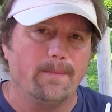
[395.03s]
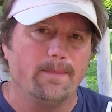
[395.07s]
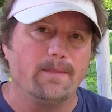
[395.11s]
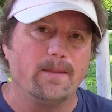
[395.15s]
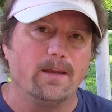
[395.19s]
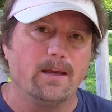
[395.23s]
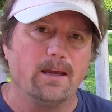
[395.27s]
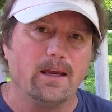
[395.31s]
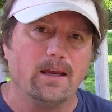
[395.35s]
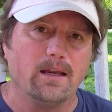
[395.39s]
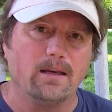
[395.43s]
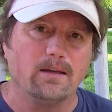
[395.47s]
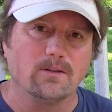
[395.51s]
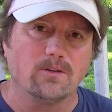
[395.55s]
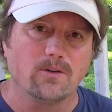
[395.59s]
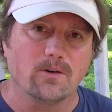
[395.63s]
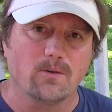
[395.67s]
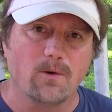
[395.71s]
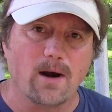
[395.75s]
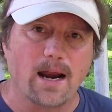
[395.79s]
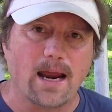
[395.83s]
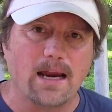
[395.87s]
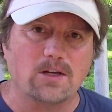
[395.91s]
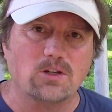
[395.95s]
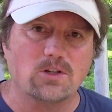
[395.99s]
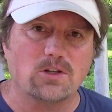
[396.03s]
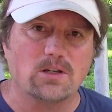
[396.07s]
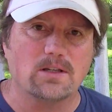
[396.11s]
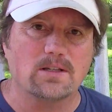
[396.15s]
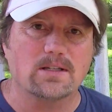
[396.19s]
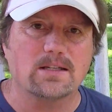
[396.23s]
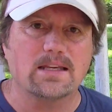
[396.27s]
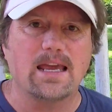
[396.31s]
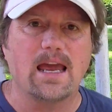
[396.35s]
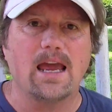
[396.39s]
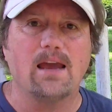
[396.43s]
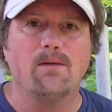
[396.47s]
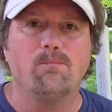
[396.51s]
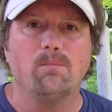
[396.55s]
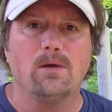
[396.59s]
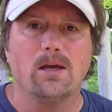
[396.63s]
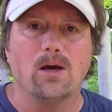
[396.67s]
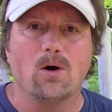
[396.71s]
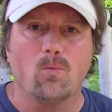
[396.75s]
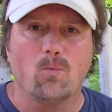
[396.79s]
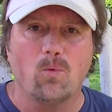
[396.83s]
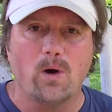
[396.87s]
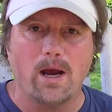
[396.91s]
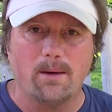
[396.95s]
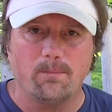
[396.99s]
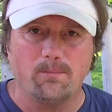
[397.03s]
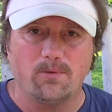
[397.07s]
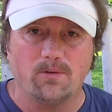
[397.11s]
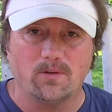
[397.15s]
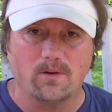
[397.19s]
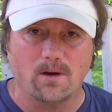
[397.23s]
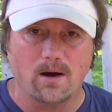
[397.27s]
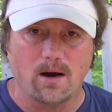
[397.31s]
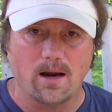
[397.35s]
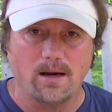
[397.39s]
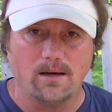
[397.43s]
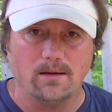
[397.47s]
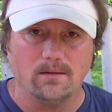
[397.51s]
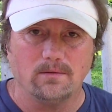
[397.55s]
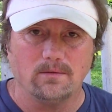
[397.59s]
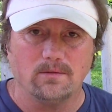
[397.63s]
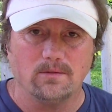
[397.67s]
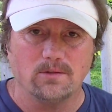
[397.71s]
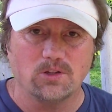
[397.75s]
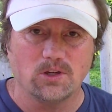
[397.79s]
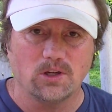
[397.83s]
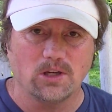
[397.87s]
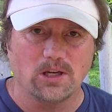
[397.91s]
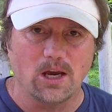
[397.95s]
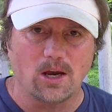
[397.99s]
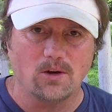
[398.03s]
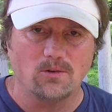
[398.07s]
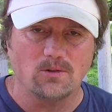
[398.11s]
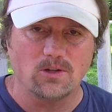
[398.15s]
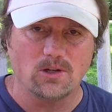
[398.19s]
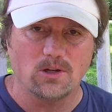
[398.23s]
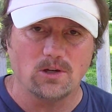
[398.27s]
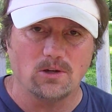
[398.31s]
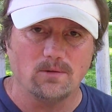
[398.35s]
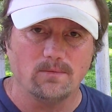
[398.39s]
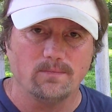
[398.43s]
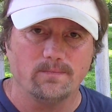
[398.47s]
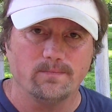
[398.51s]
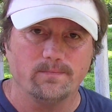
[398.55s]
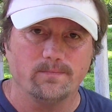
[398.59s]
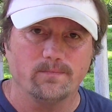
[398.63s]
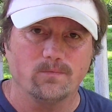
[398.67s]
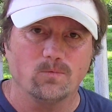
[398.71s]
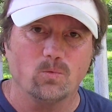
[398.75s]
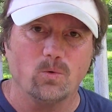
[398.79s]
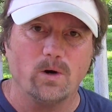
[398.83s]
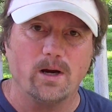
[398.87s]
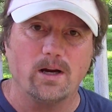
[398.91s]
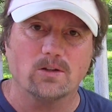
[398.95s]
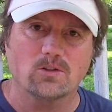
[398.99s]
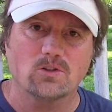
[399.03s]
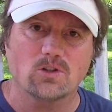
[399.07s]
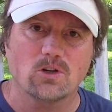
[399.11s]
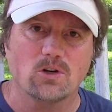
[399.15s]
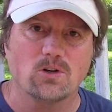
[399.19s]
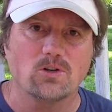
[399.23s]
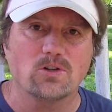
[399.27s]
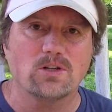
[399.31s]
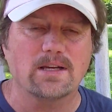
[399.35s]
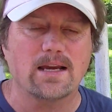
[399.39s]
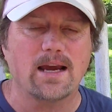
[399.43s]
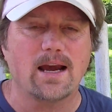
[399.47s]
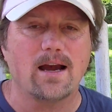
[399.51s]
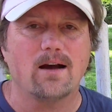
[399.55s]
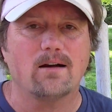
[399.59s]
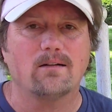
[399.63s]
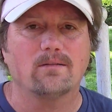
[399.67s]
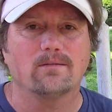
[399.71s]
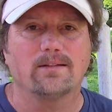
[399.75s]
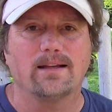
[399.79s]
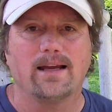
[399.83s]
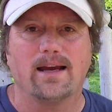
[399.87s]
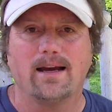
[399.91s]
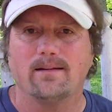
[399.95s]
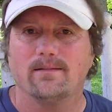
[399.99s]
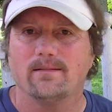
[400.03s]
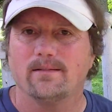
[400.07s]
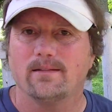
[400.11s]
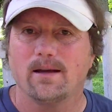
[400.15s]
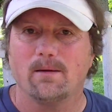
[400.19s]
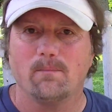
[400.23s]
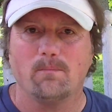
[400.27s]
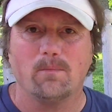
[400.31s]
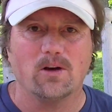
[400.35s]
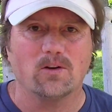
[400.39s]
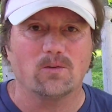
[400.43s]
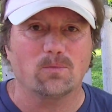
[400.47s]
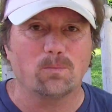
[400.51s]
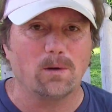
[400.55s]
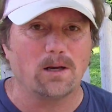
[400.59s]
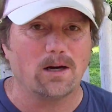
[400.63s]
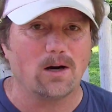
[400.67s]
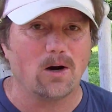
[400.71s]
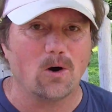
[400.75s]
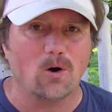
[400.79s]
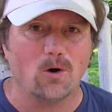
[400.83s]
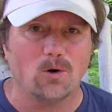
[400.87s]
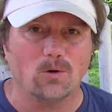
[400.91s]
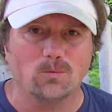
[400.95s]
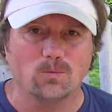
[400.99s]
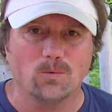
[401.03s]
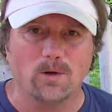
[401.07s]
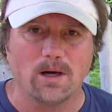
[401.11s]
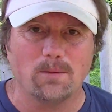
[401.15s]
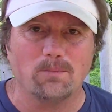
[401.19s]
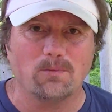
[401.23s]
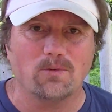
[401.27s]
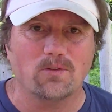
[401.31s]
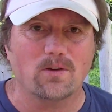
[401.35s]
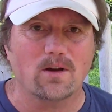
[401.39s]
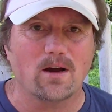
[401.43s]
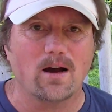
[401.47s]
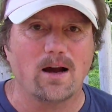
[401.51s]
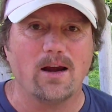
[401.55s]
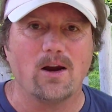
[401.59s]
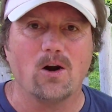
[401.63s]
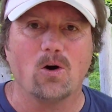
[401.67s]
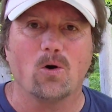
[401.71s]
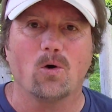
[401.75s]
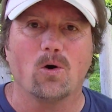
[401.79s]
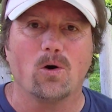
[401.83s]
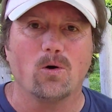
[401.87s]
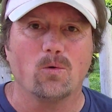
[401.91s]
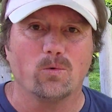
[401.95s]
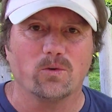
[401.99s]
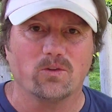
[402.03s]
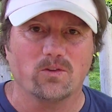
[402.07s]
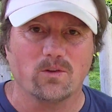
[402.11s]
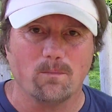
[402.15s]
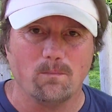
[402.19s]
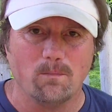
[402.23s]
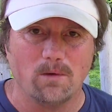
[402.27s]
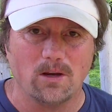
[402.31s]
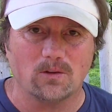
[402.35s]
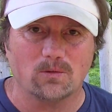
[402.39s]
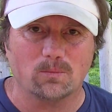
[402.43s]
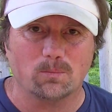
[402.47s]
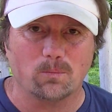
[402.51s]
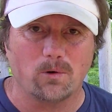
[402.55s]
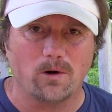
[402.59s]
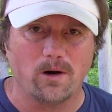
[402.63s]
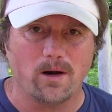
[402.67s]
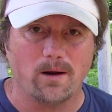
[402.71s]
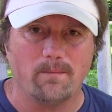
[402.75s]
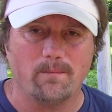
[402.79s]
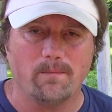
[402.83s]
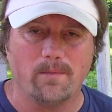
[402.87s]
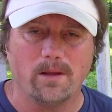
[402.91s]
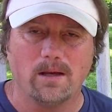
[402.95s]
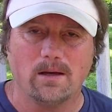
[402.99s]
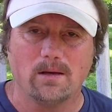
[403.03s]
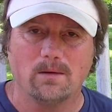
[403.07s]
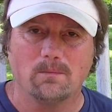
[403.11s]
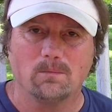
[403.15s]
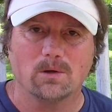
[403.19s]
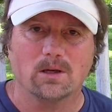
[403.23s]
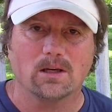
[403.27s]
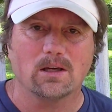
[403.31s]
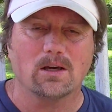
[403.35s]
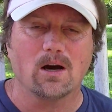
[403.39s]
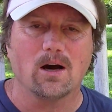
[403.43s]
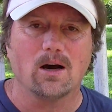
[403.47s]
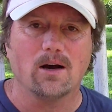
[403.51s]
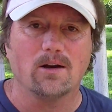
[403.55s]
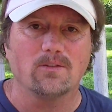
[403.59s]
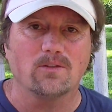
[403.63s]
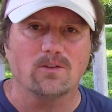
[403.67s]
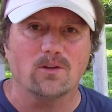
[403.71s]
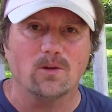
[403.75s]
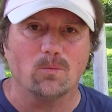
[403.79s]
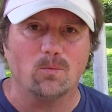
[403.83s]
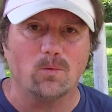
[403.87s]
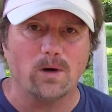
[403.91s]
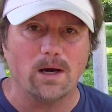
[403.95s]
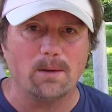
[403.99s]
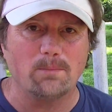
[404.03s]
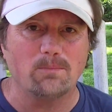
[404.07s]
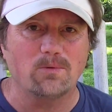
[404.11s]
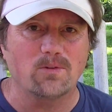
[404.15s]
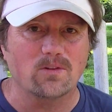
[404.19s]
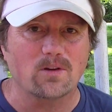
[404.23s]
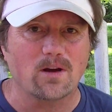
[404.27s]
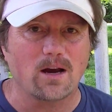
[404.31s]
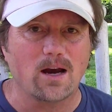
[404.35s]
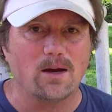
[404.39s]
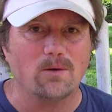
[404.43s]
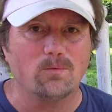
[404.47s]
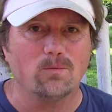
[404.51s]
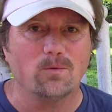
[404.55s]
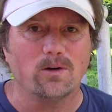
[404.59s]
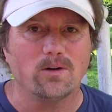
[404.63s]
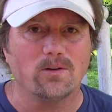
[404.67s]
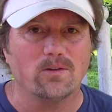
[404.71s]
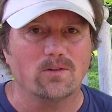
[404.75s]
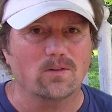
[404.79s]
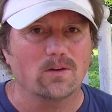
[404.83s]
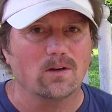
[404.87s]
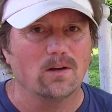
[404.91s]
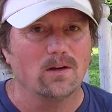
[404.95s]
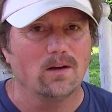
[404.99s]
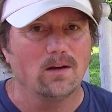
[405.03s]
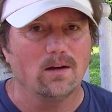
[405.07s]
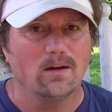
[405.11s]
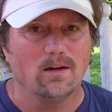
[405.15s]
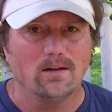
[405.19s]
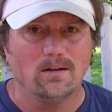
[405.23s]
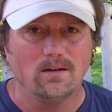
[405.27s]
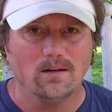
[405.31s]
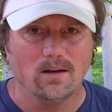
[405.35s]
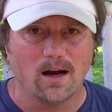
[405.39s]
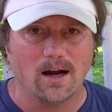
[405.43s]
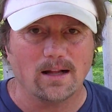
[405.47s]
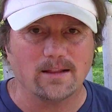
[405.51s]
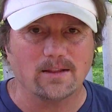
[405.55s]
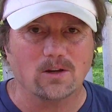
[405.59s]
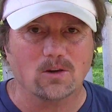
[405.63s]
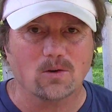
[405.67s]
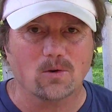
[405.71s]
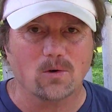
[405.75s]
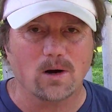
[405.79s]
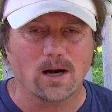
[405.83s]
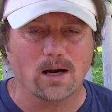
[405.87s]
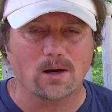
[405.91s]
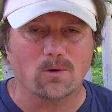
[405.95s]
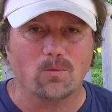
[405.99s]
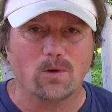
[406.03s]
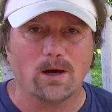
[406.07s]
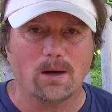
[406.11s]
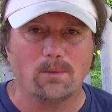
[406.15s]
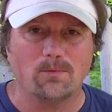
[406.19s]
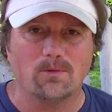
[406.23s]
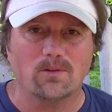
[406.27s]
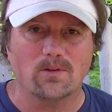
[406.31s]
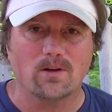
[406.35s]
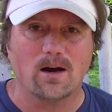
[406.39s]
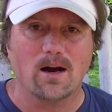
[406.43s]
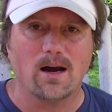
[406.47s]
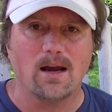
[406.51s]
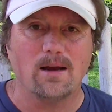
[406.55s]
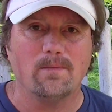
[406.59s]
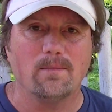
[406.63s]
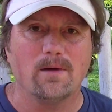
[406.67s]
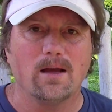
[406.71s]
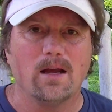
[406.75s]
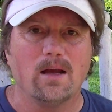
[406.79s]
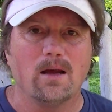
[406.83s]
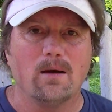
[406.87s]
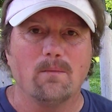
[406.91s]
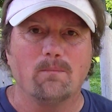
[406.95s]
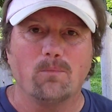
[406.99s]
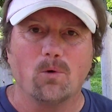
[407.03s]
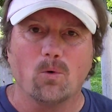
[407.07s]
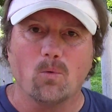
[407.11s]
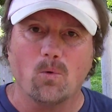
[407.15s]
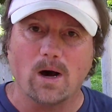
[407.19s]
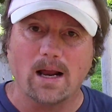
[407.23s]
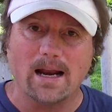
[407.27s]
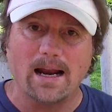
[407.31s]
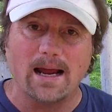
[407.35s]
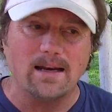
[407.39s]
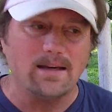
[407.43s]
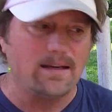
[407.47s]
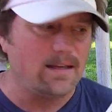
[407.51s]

The directions gave me a website to go to. Well, it turns out that that must have been an old website, or it was a misprint, because the website was not the correct website. But what I